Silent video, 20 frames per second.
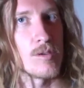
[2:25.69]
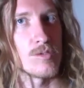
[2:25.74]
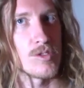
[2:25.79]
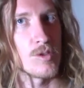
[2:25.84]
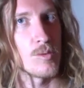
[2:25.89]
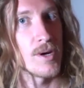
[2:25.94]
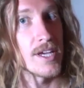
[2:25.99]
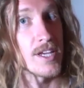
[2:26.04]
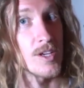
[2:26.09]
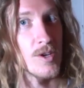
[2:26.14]
the
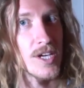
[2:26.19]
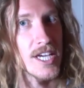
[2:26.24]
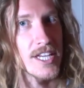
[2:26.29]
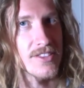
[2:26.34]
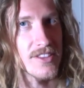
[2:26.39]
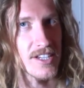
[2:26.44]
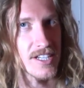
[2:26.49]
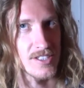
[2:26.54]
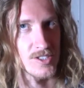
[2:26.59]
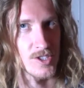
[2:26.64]
way you hit
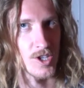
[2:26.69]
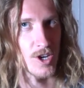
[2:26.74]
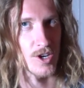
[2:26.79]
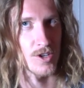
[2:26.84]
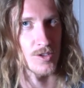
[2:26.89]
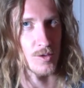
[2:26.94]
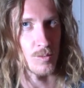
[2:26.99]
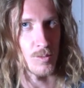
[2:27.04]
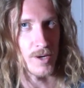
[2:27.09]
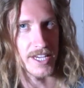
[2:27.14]
the guitar,
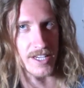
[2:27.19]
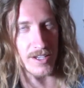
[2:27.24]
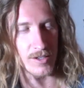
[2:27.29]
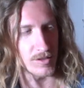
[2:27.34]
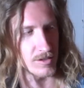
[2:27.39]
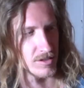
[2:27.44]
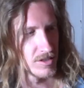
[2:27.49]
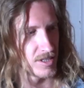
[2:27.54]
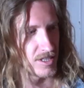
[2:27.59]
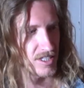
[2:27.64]
the way
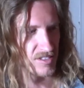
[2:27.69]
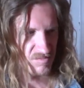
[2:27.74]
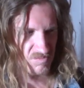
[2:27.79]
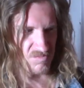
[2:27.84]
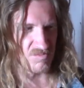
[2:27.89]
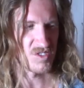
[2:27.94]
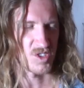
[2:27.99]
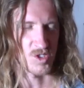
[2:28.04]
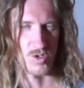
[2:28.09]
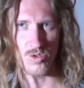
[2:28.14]
you
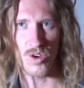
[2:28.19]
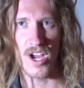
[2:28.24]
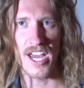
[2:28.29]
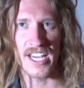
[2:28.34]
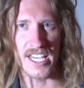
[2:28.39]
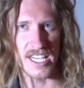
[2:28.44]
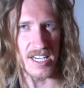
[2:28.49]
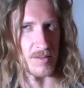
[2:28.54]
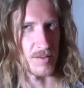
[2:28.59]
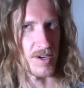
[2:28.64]

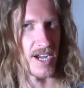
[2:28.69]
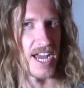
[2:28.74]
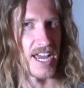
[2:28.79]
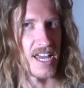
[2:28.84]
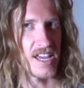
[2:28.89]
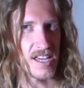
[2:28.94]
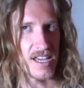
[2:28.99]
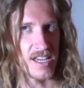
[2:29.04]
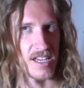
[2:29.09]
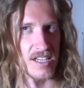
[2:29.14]
strike it, right?